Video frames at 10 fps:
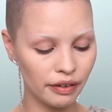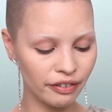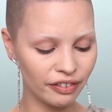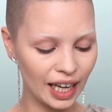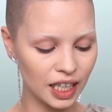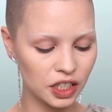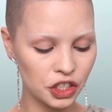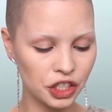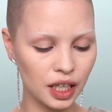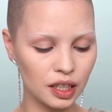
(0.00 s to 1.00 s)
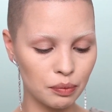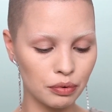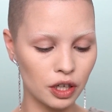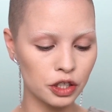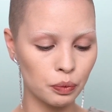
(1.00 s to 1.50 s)
flat shader
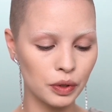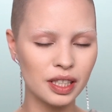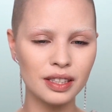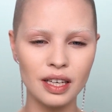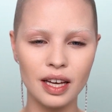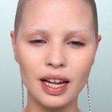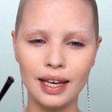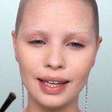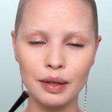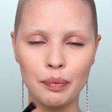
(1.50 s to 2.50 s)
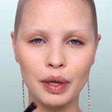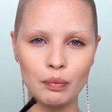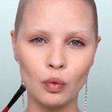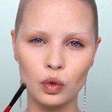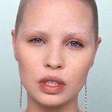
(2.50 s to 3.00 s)
brush, which is a little bit
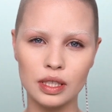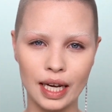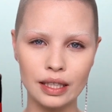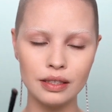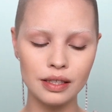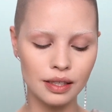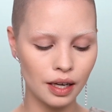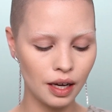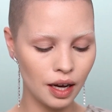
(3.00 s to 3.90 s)
more dense.